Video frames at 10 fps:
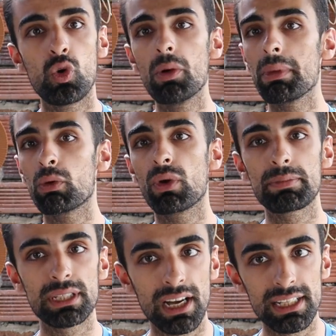all my
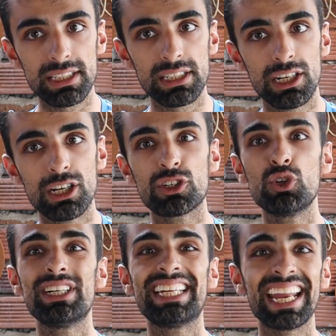websites
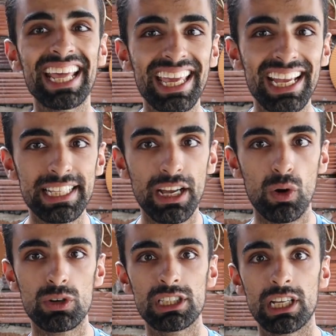to dedicated
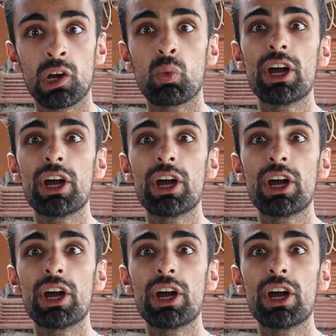hosting,